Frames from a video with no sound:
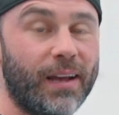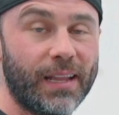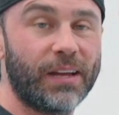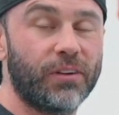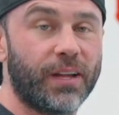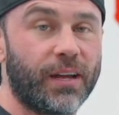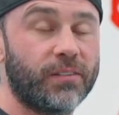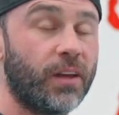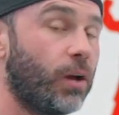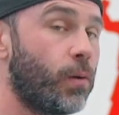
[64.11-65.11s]

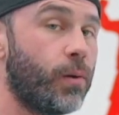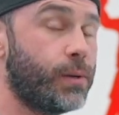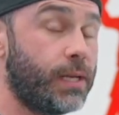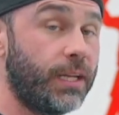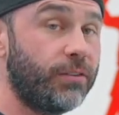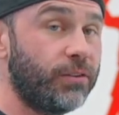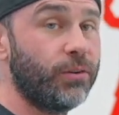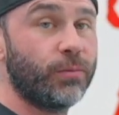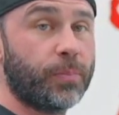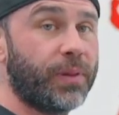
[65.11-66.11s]
electrolytes. What do we need to
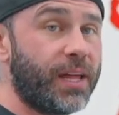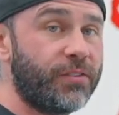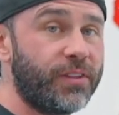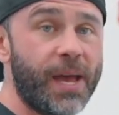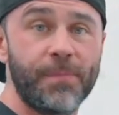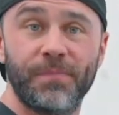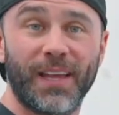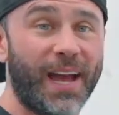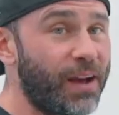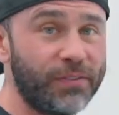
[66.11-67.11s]
do to replenish that?
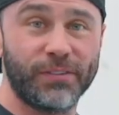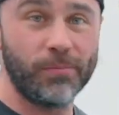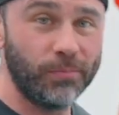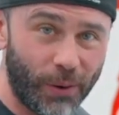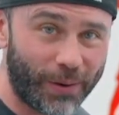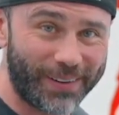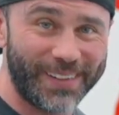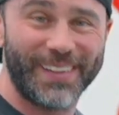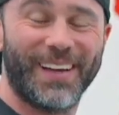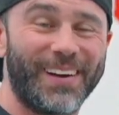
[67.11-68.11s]
Have some more,
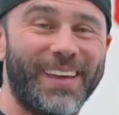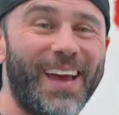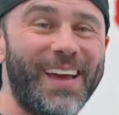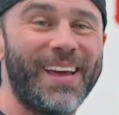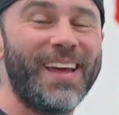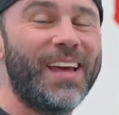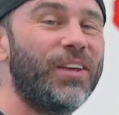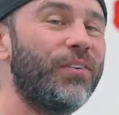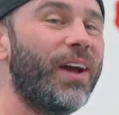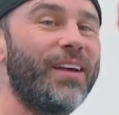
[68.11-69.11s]
okay?
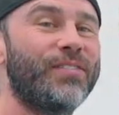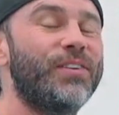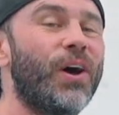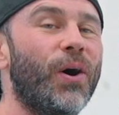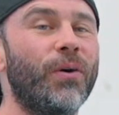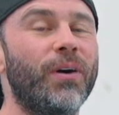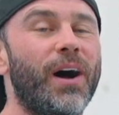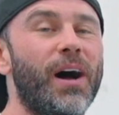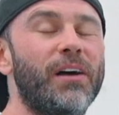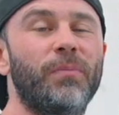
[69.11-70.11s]
You guys know,
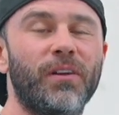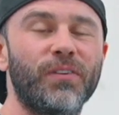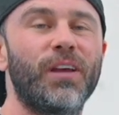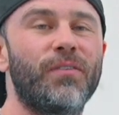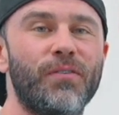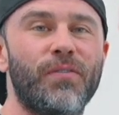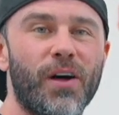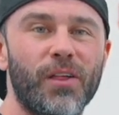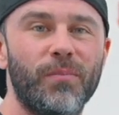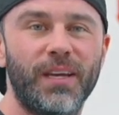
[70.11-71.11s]
especially if you
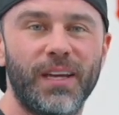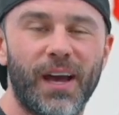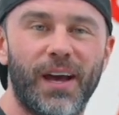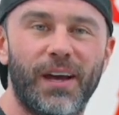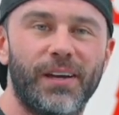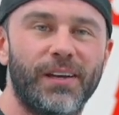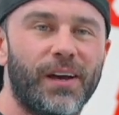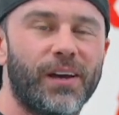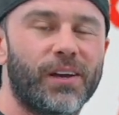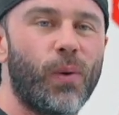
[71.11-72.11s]
follow me
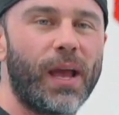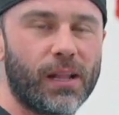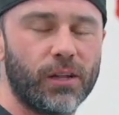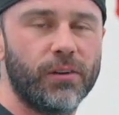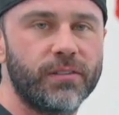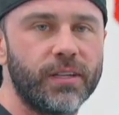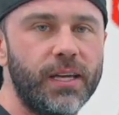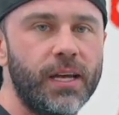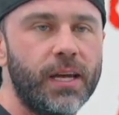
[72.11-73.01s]
quite closely,